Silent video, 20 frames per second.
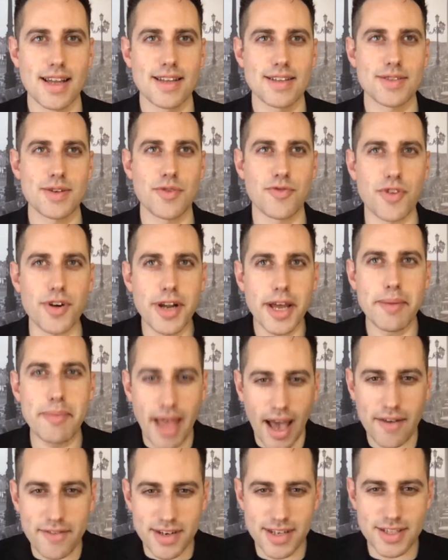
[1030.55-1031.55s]
So for him,
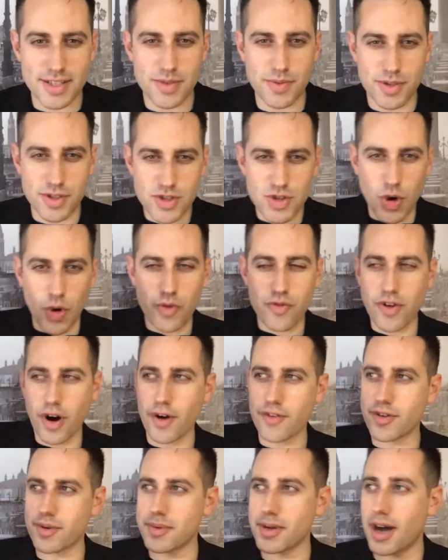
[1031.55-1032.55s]
evidence was so
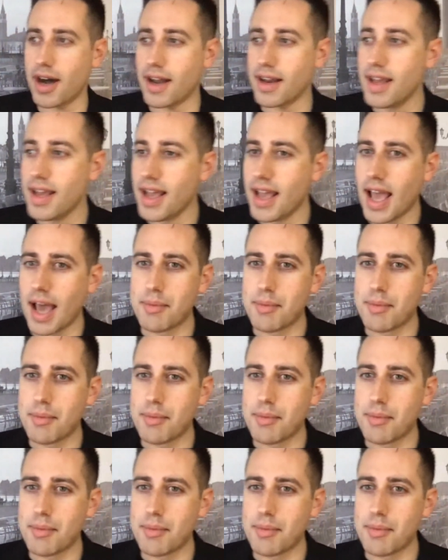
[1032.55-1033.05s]
far from God.